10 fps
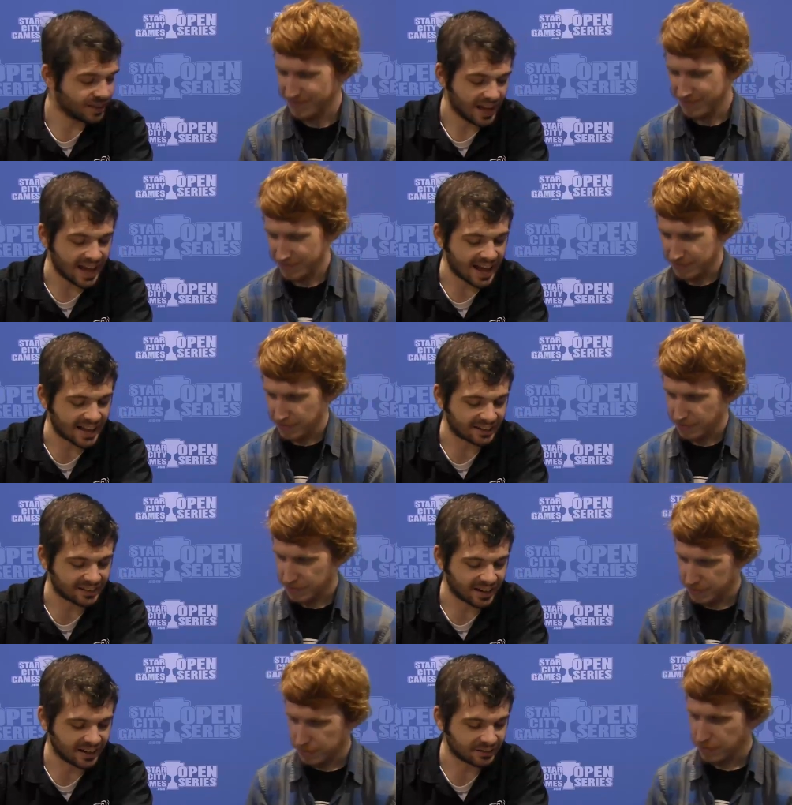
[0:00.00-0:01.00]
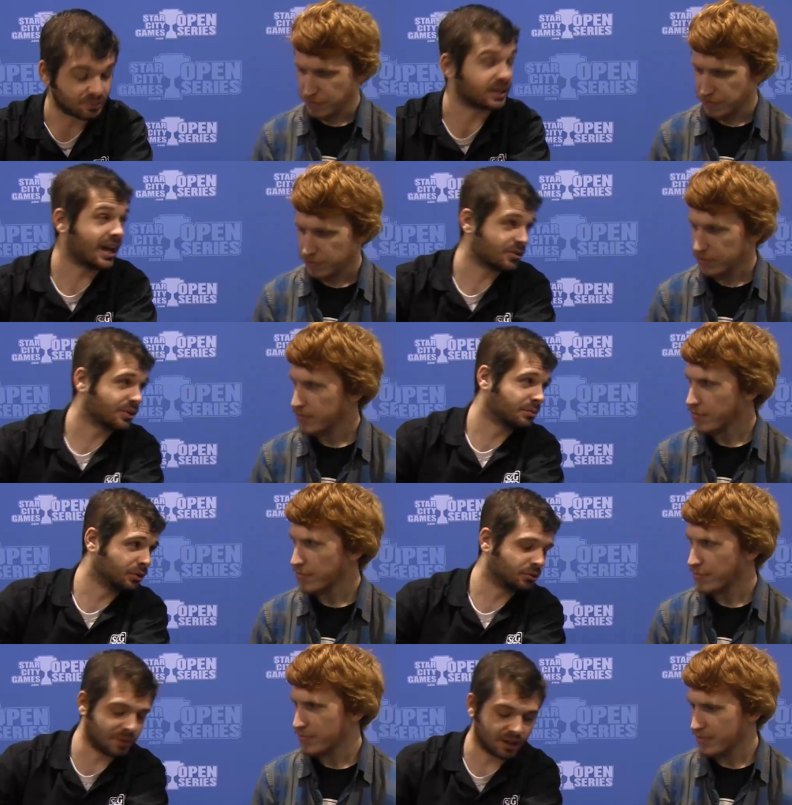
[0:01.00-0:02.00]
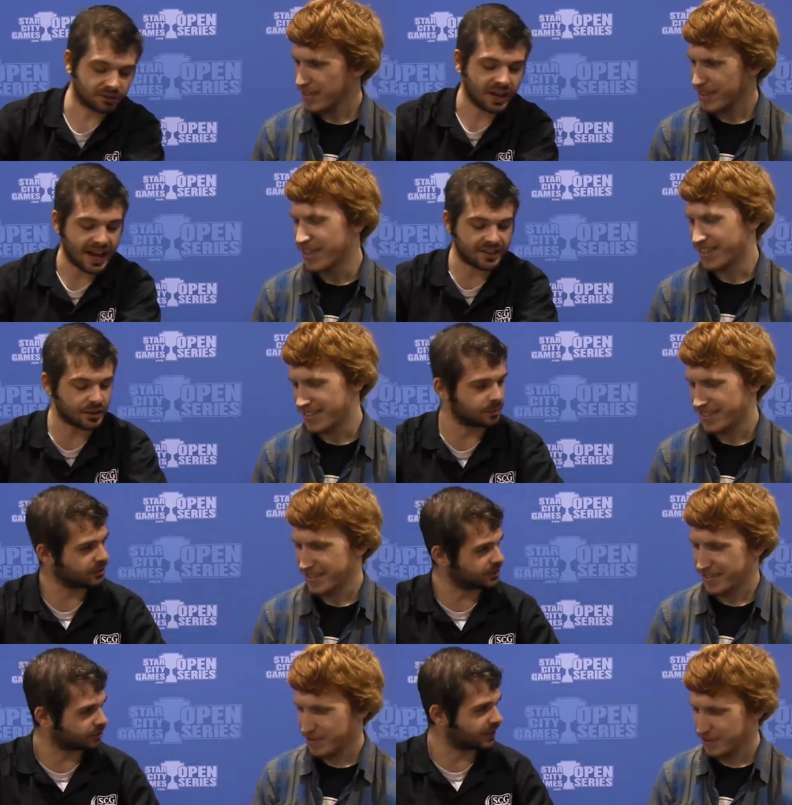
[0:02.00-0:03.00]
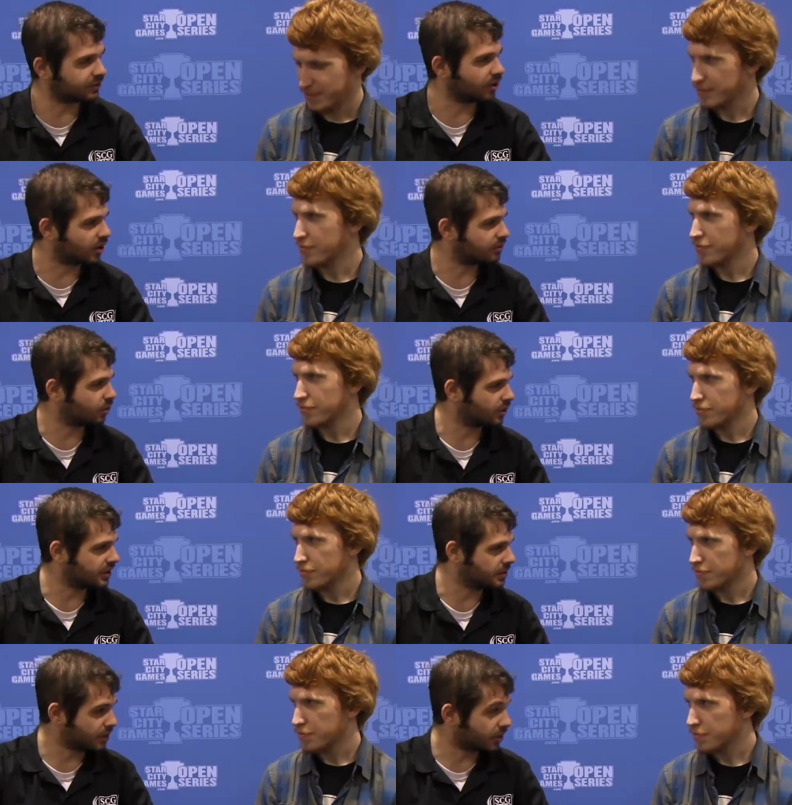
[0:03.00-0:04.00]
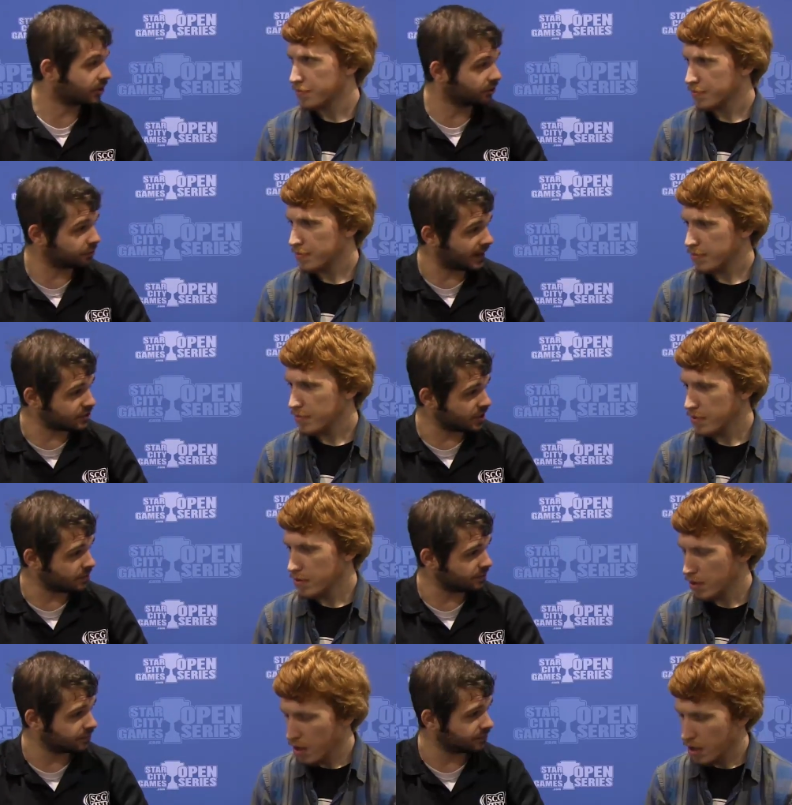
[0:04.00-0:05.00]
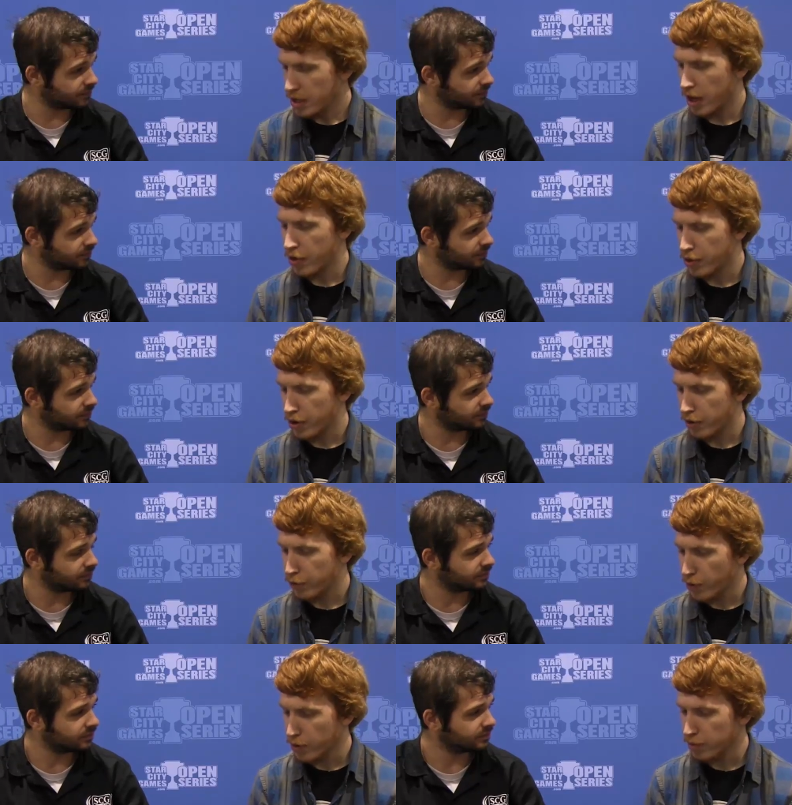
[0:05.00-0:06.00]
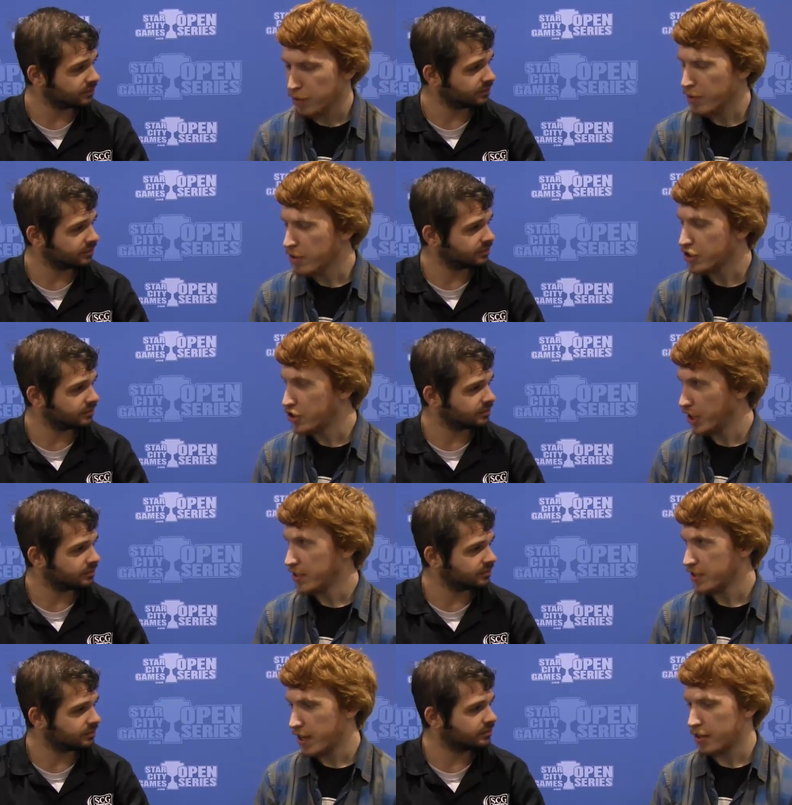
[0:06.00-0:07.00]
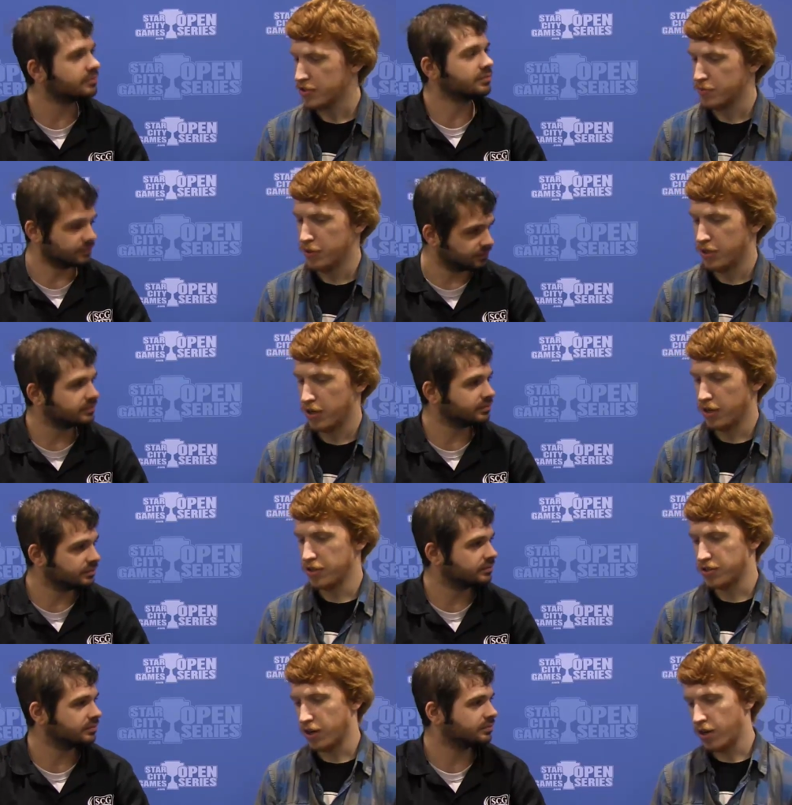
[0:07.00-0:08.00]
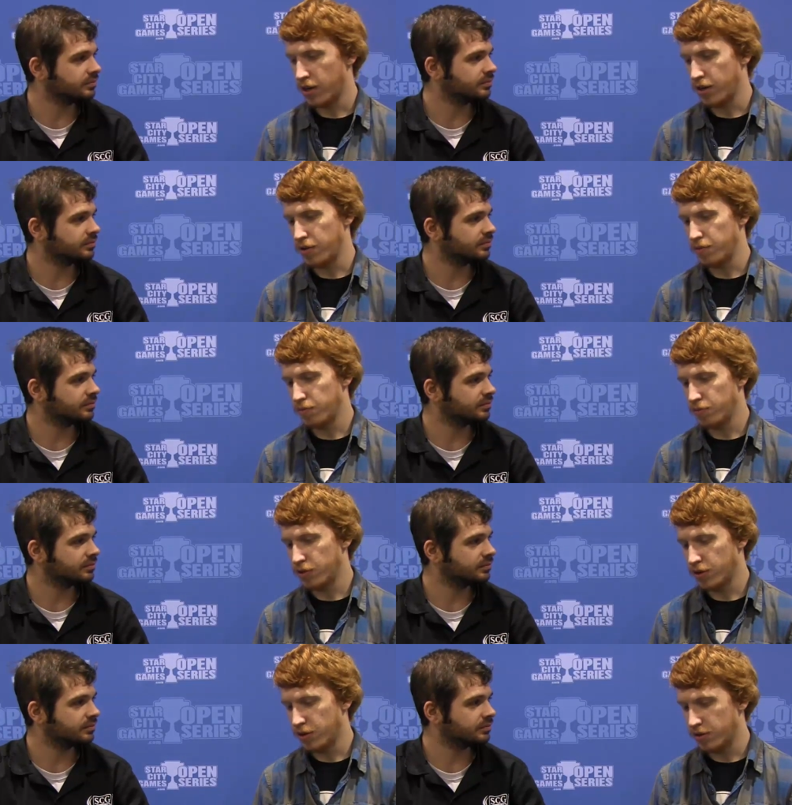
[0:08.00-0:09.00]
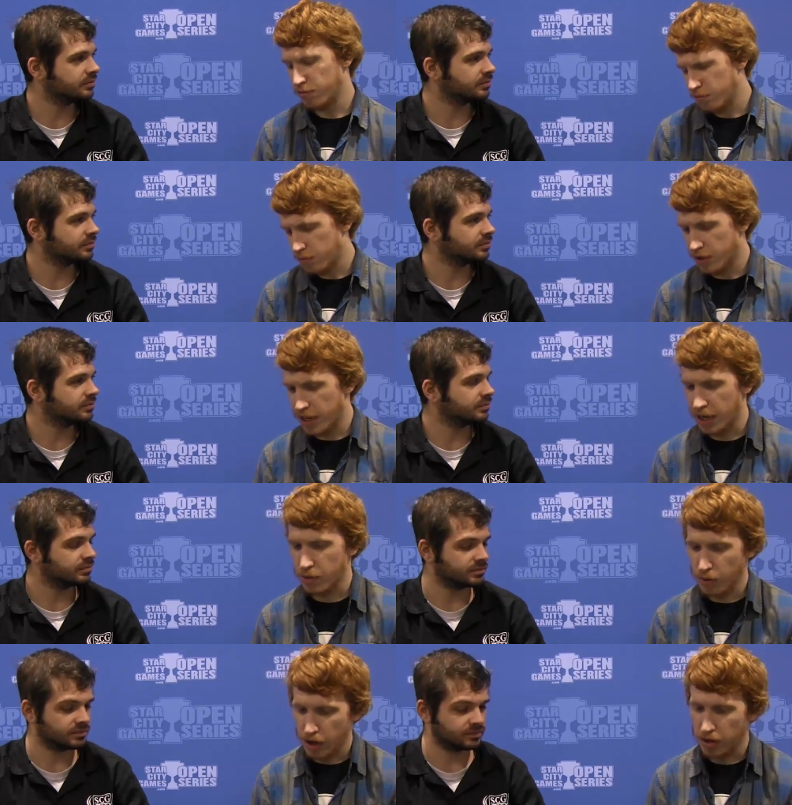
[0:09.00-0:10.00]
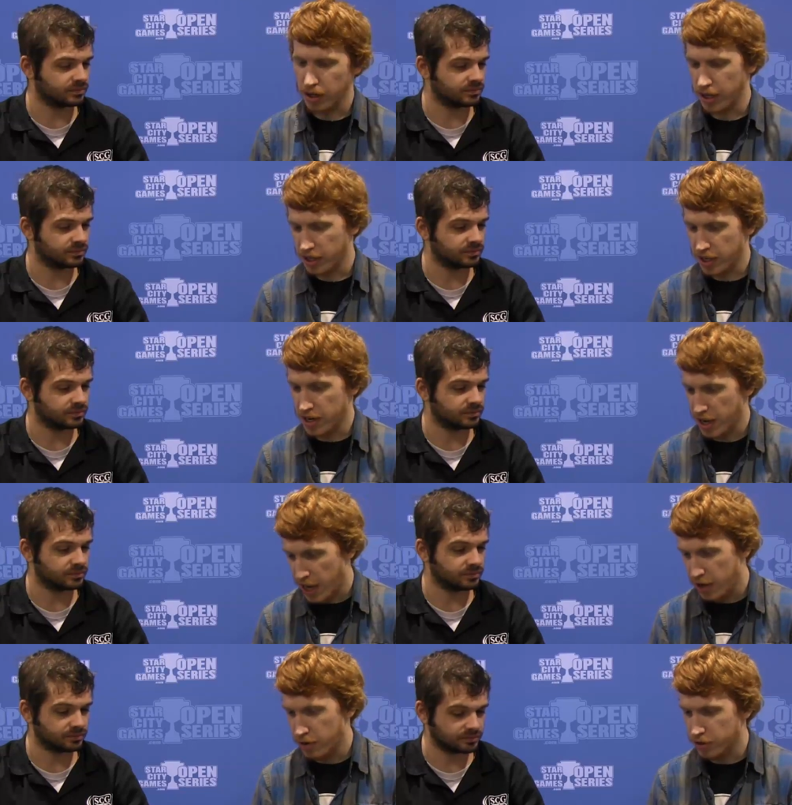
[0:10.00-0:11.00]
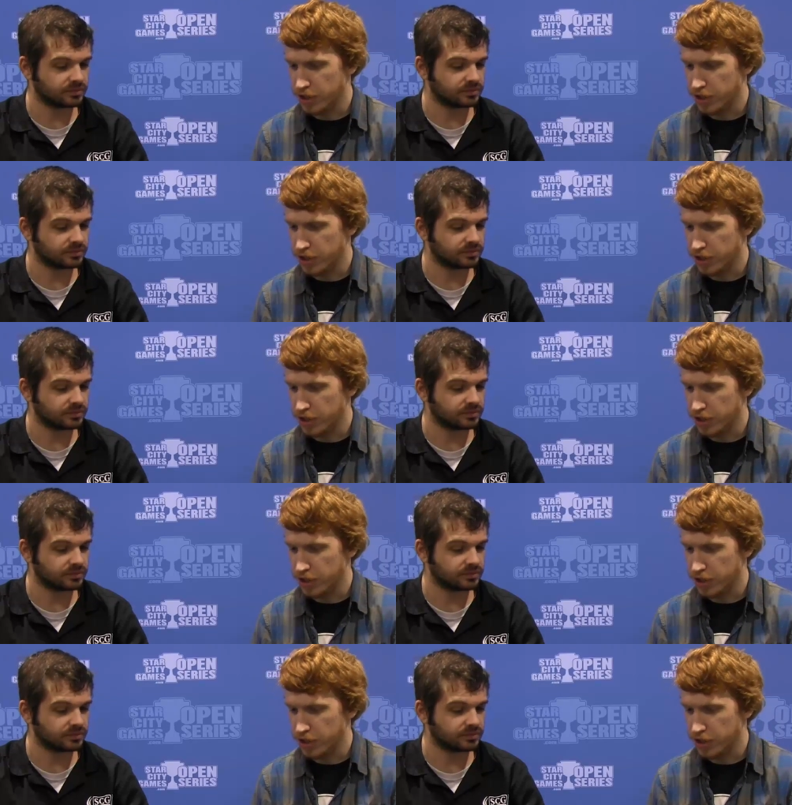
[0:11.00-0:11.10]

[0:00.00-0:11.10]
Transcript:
Speaker 1: Mm-hmm and uh, for countering blue spells. Yes. And the Oblivion Rings are for the Miracles matchup?
Speaker 2: Yeah, they're for pretty much Jace decks because uh, the the deck, while it can handle